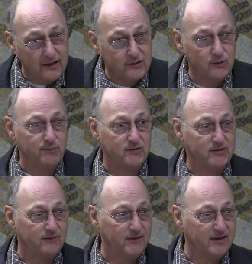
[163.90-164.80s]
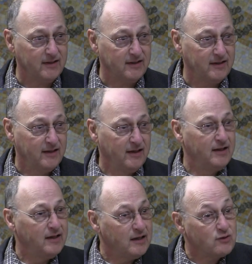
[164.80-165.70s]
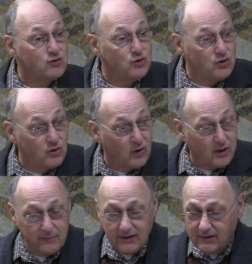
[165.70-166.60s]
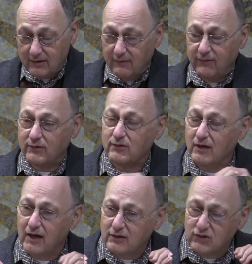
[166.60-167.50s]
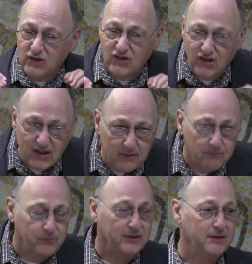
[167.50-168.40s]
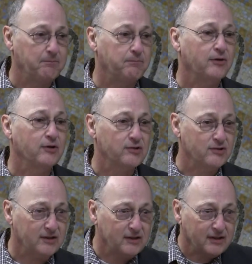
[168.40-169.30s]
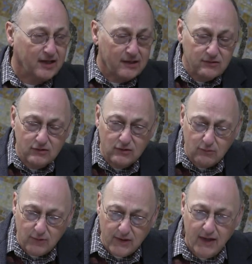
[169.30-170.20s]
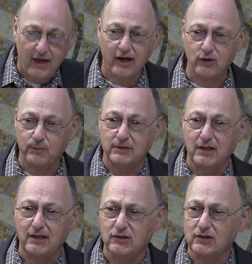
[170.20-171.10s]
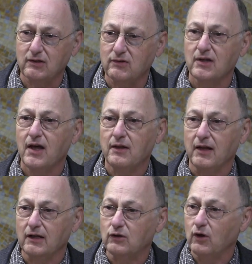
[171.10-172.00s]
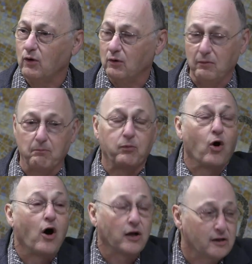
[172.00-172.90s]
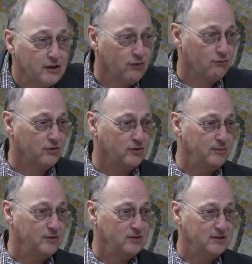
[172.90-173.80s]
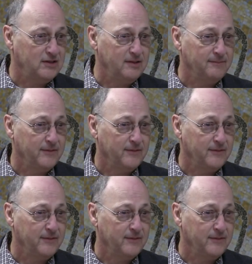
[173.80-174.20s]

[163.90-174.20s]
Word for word: It's specific, it's normative, it's not simply personal, it has to do with expectations that go broadly through the community,